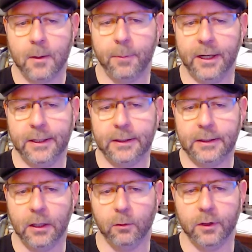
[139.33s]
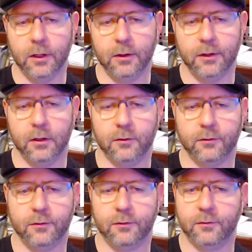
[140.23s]
But
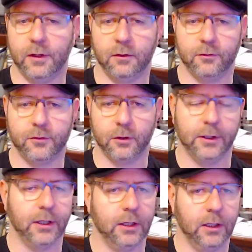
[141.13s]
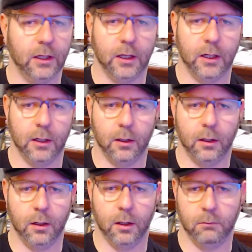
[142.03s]
there's certainly
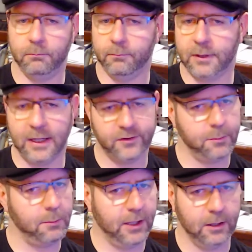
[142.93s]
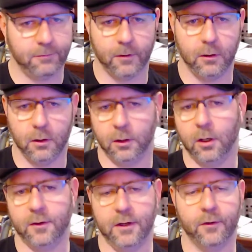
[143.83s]
a case to be made for a
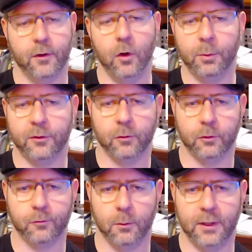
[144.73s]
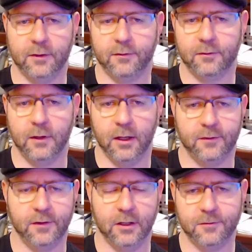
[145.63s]
lot of the other open source formats,
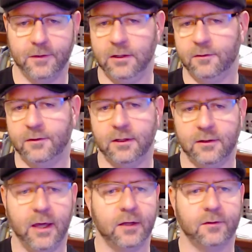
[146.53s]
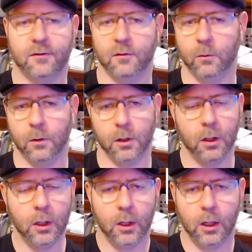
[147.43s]
CSVs, text, or
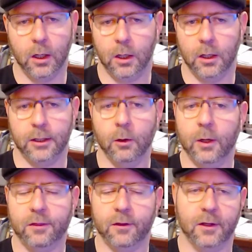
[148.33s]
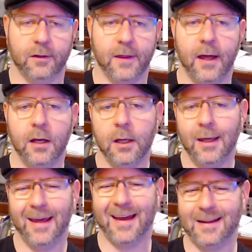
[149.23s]
anything like that.
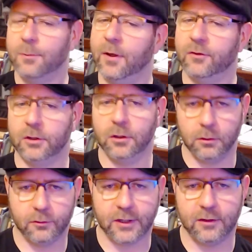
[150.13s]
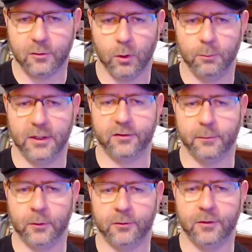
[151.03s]
It of depends on your use case and what makes the
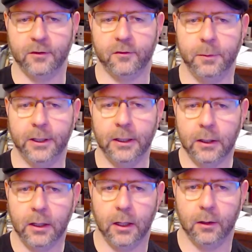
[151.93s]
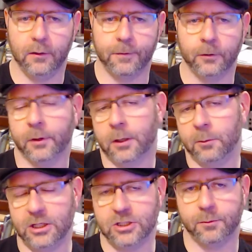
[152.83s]
most sense. But the first
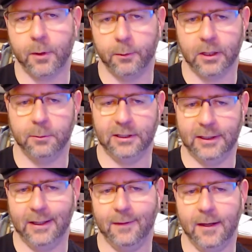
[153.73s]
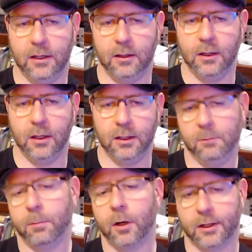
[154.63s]
recommendation is probably going to be land that
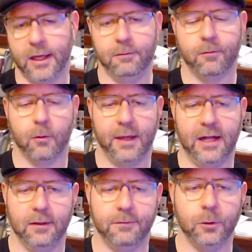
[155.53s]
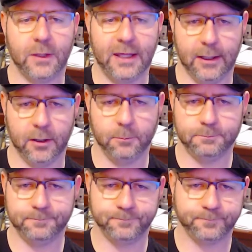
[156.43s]
in Parquet format if you can.
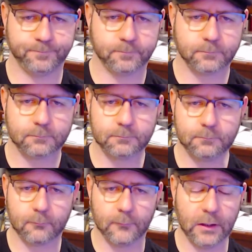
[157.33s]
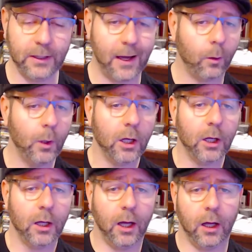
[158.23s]
Now,
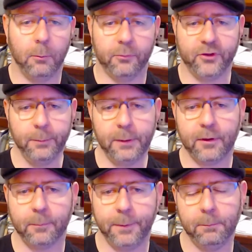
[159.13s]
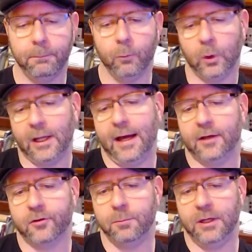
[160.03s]
some people will
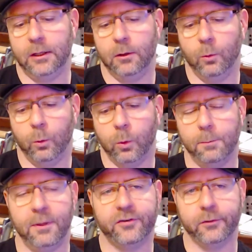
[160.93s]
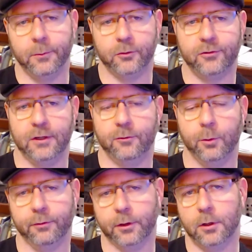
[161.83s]
ask me what makes the most sense
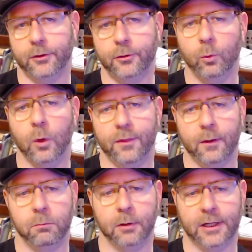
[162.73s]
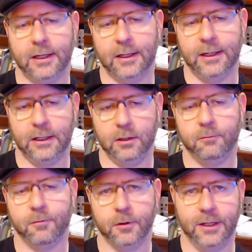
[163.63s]
with regard to what they're bringing in
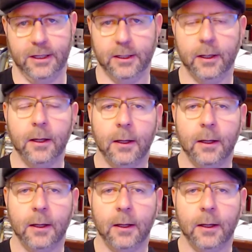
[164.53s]
for data.